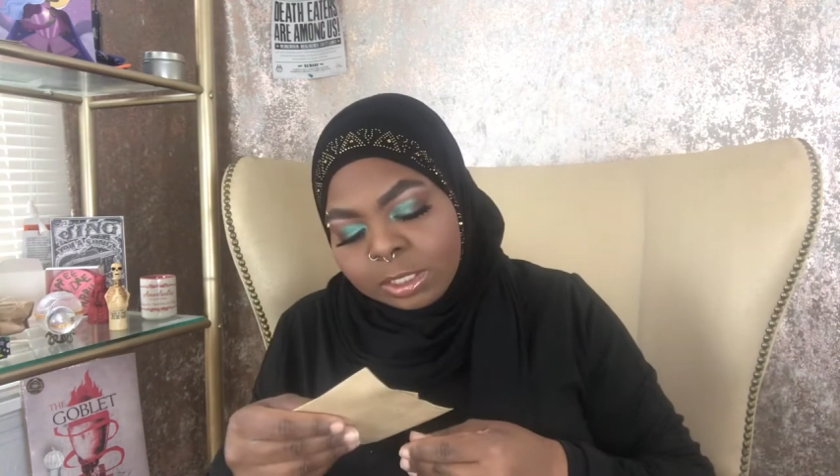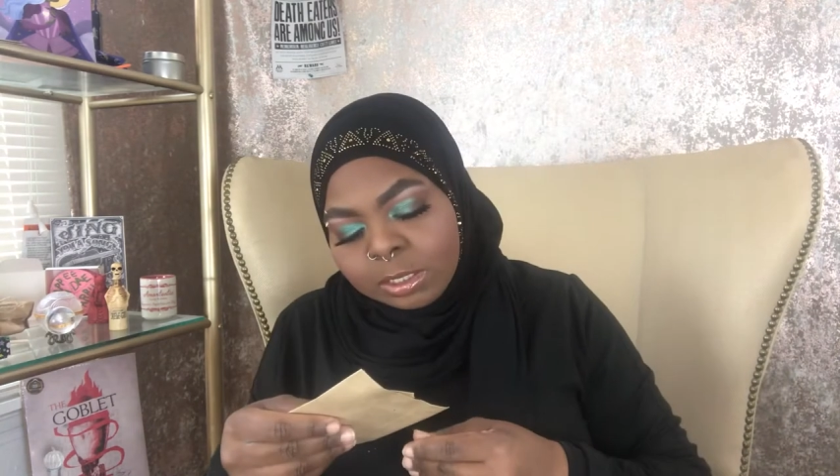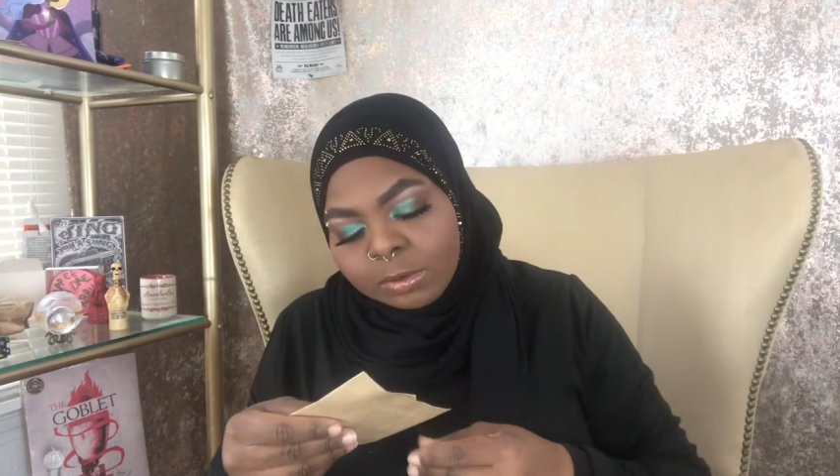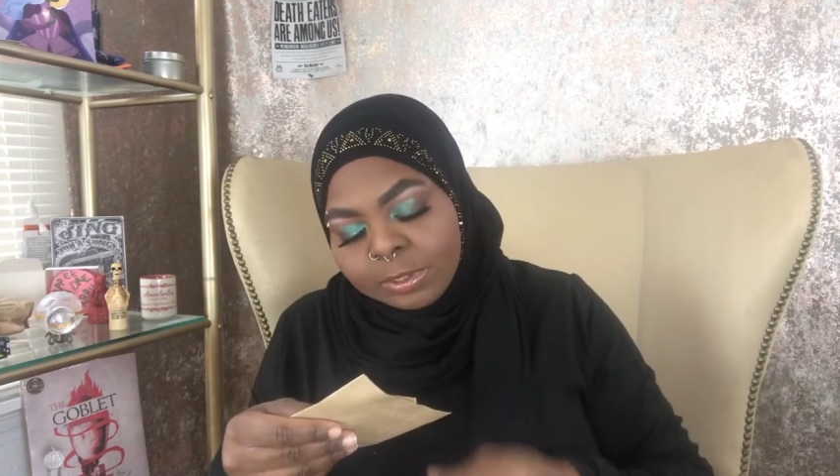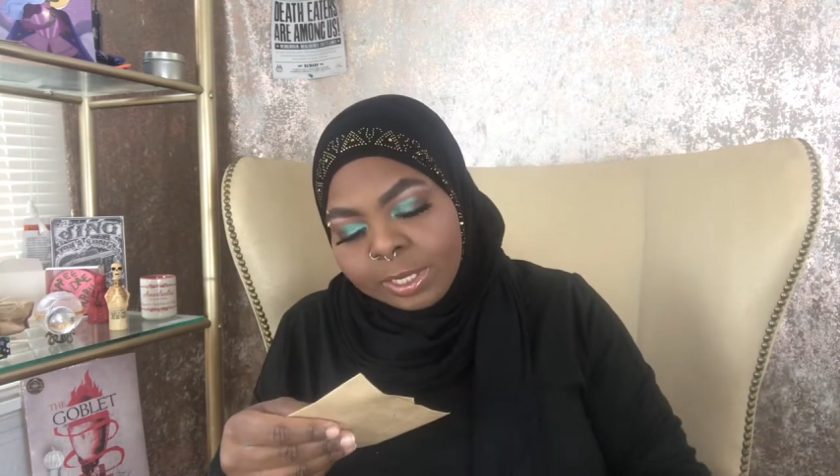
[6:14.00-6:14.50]

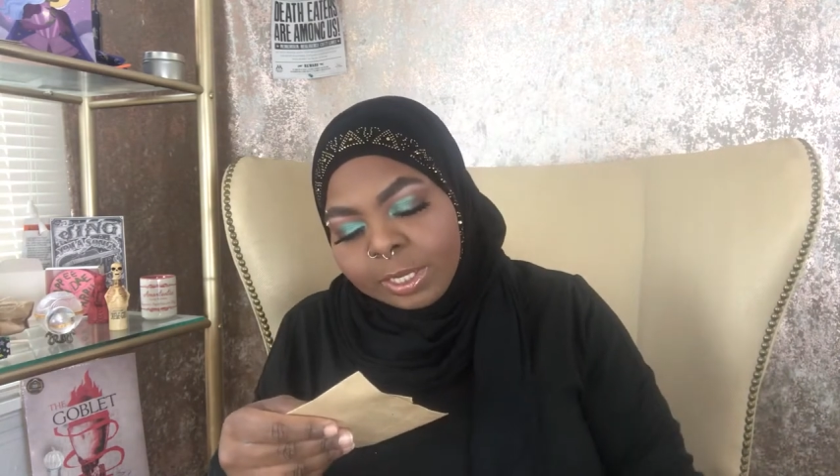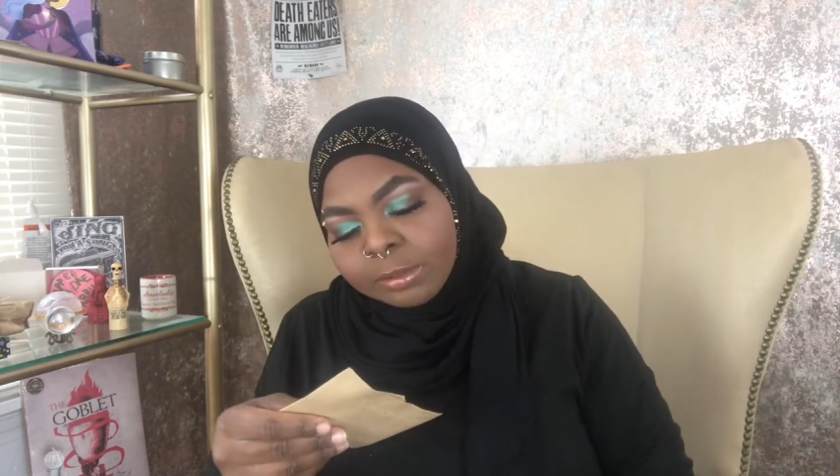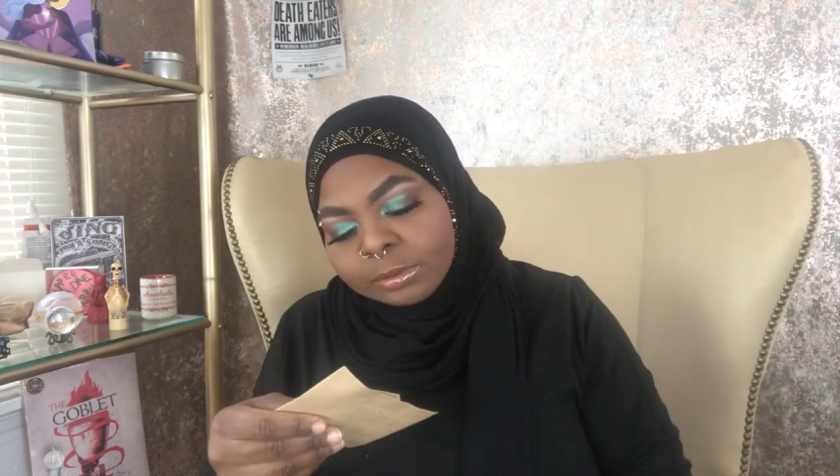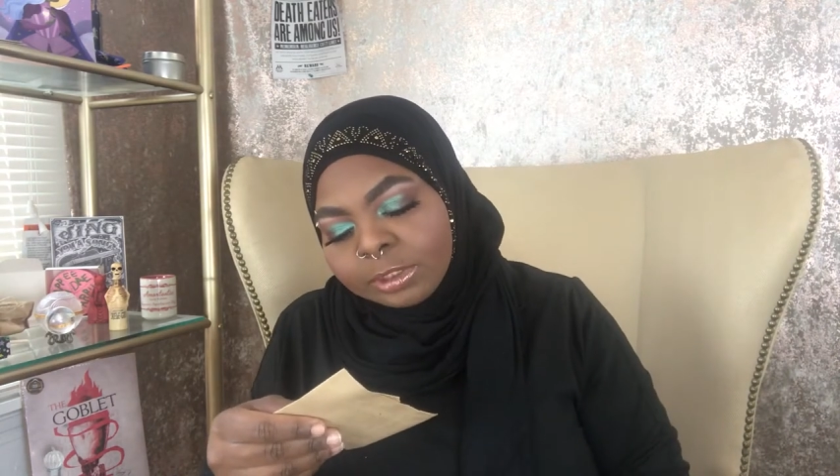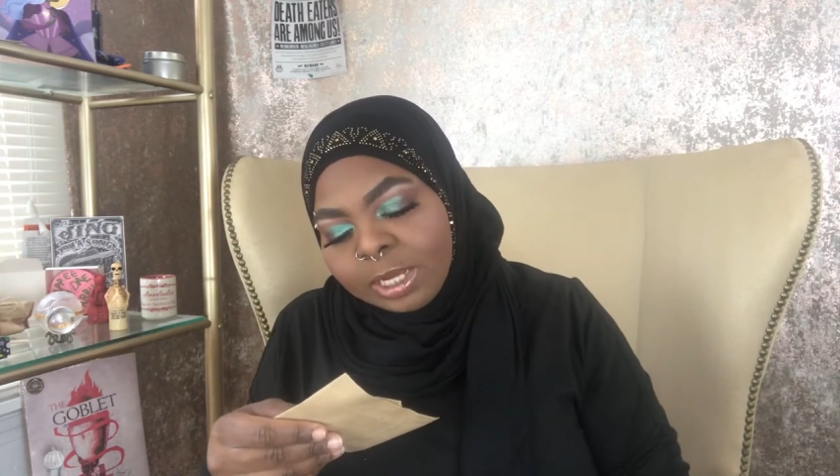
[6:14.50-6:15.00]
okay,
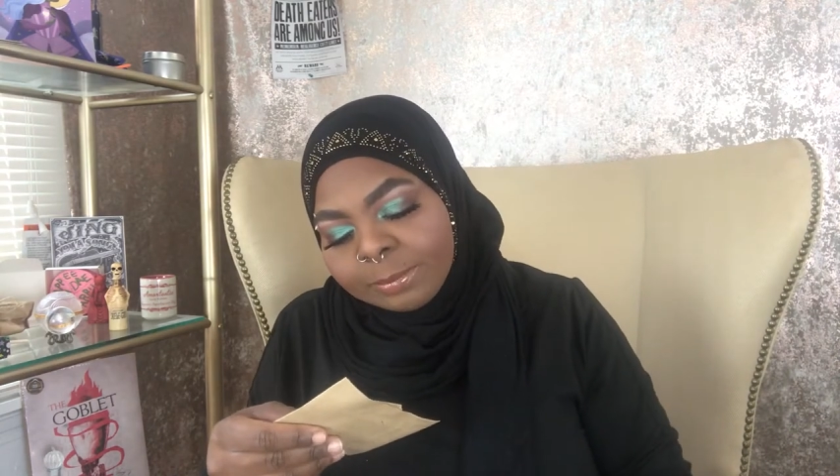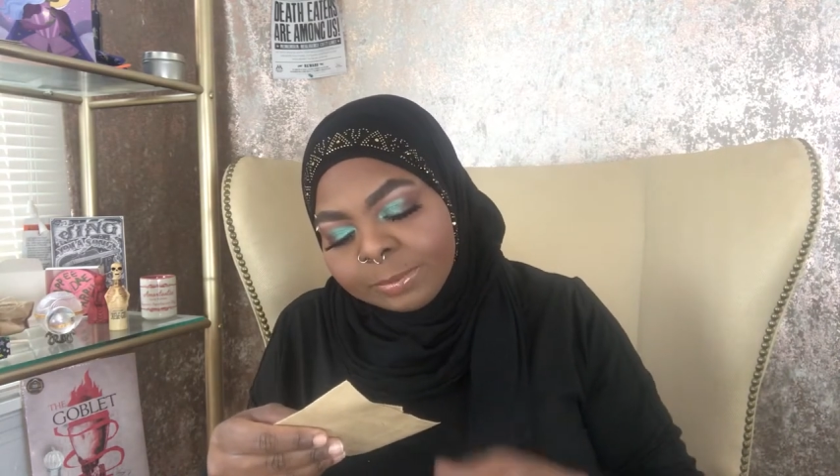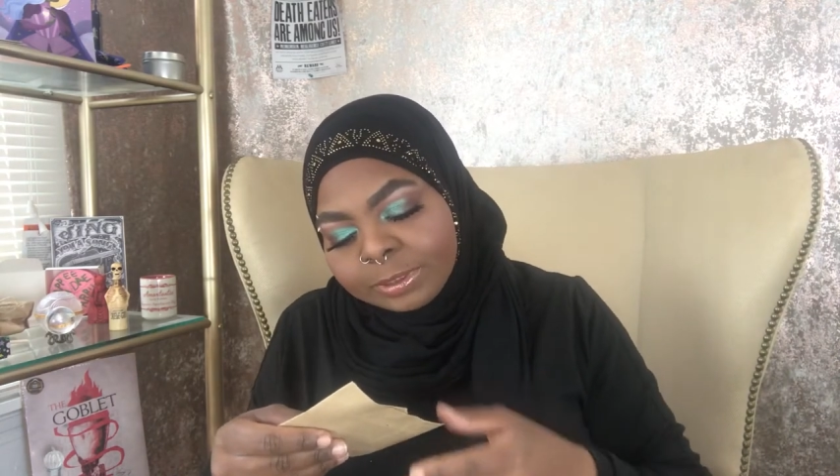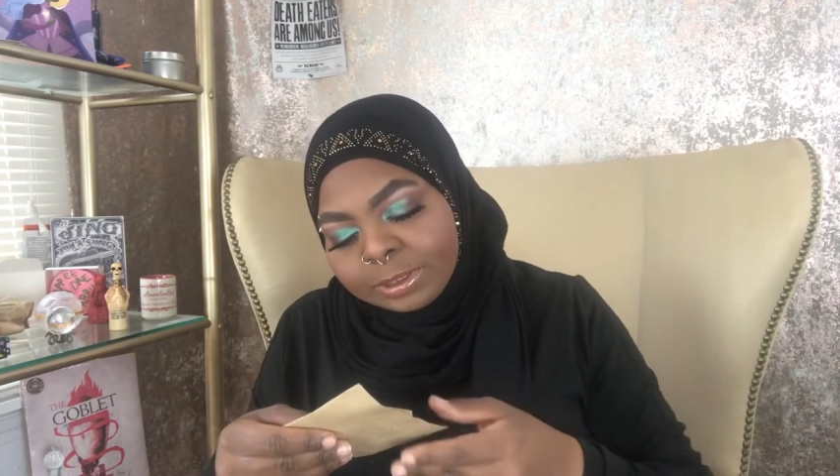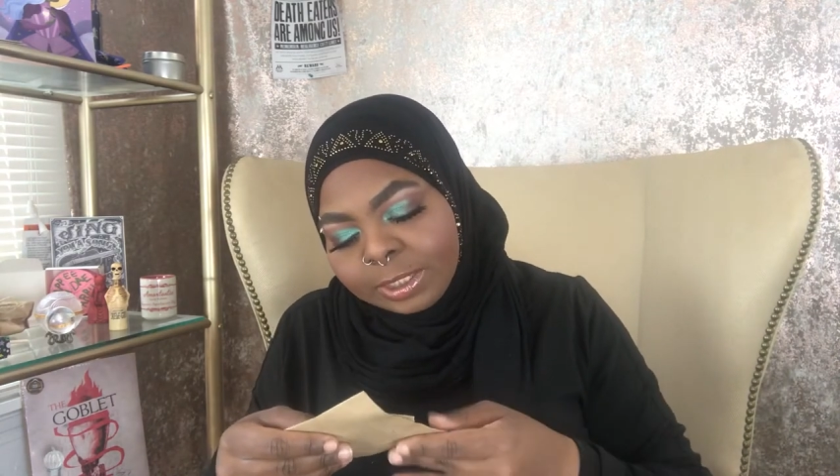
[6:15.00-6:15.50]
on top it
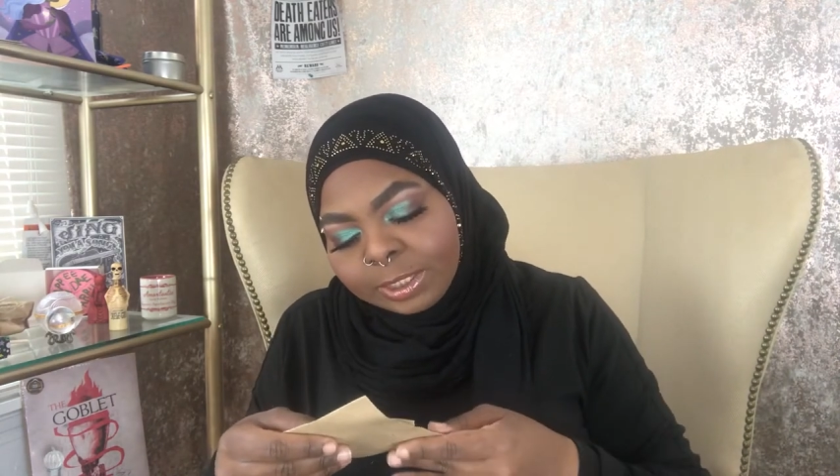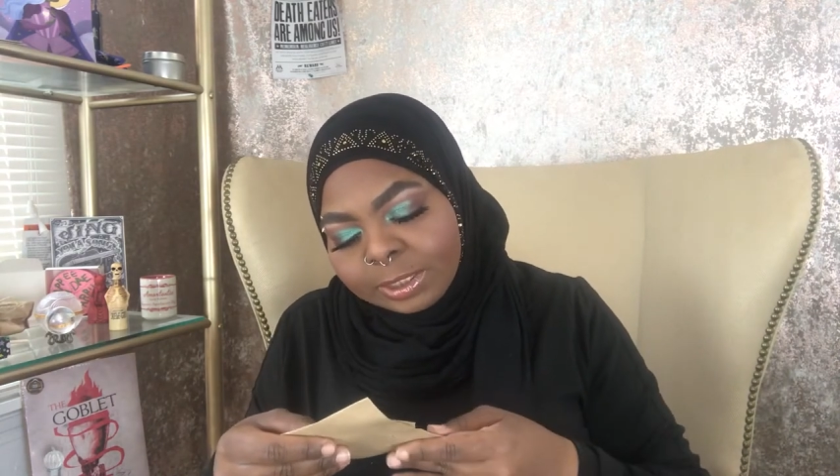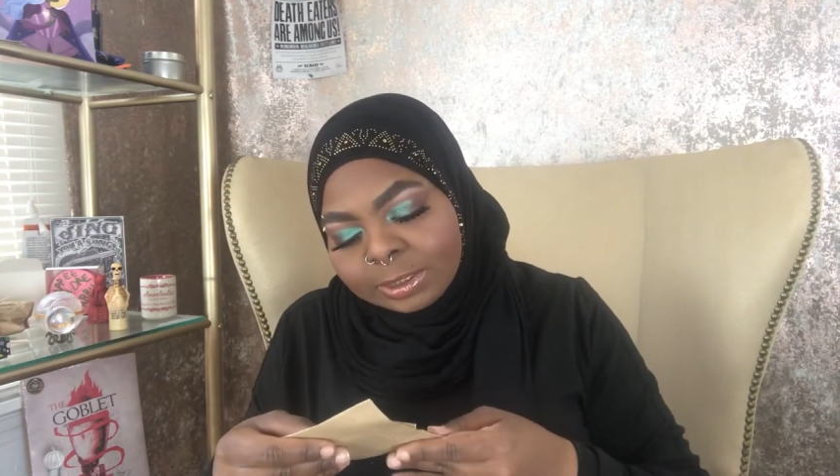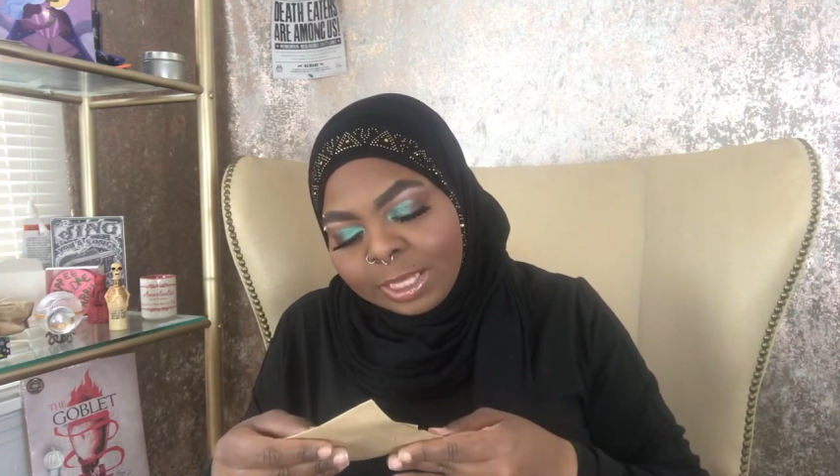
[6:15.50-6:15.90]
says